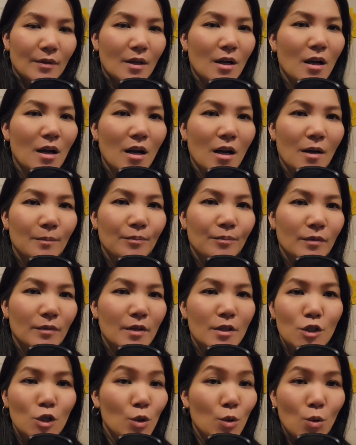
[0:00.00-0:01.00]
um,
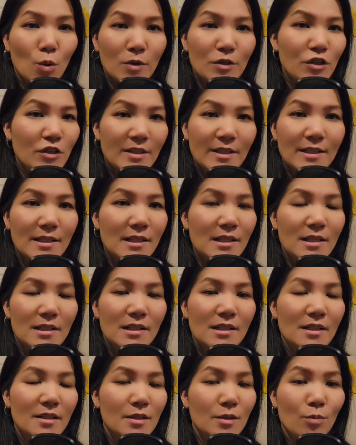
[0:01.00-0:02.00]
the two gorgeous
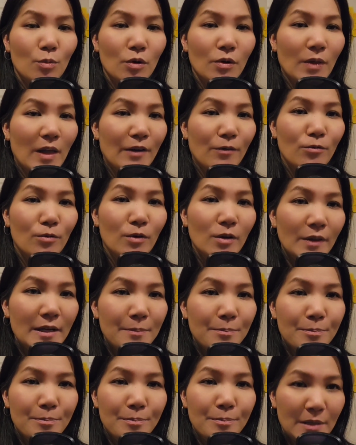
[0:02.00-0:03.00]
assistants were like really
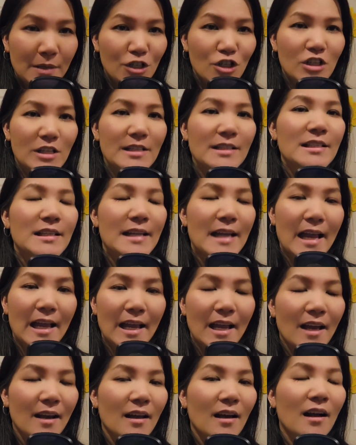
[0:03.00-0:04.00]
bitchy to
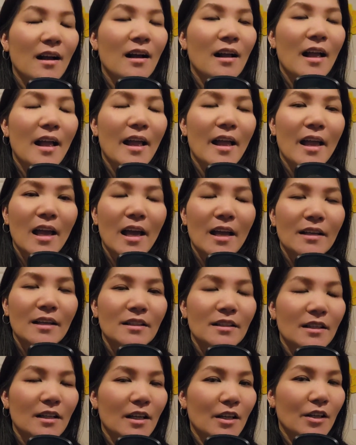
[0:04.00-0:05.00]
Anna,
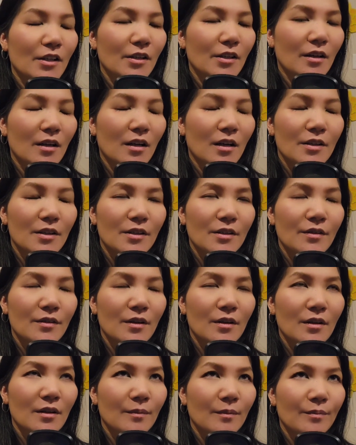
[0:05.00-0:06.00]
and
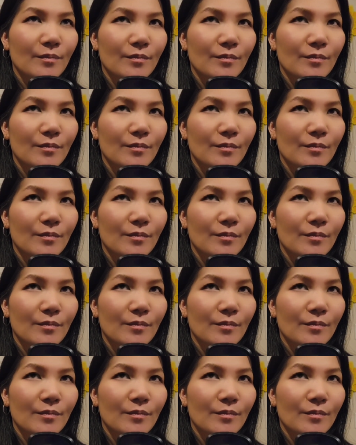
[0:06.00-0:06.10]
the,